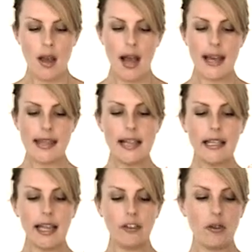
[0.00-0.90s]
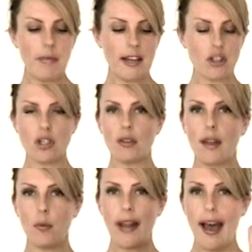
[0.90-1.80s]
I then like to make sure
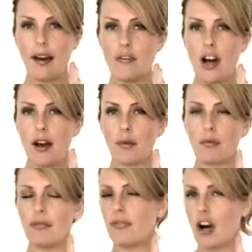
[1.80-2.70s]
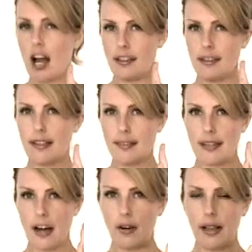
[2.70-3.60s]
that we have not forgotten this
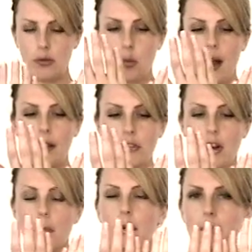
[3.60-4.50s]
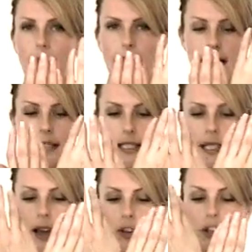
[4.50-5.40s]
area as well. So I'll put my hands
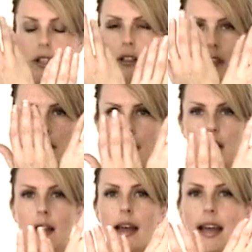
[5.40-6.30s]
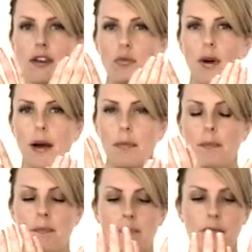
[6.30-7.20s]
together and rub
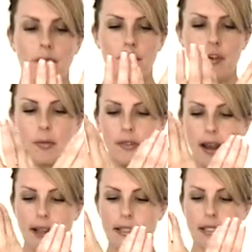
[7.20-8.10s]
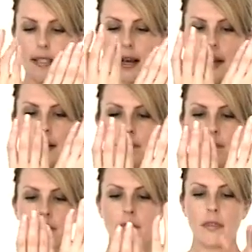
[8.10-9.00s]
from side to side.
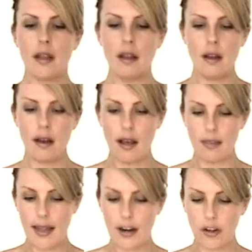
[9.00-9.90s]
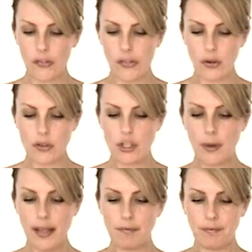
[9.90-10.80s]
I'll then also do
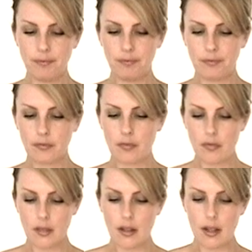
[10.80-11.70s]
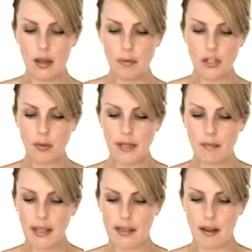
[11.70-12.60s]
it in between
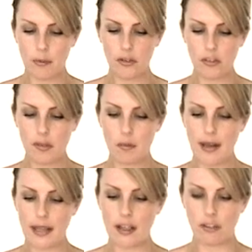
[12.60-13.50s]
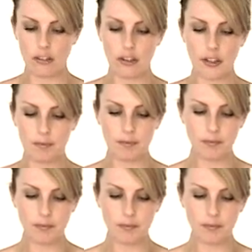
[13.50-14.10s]
my thumbs, just making sure.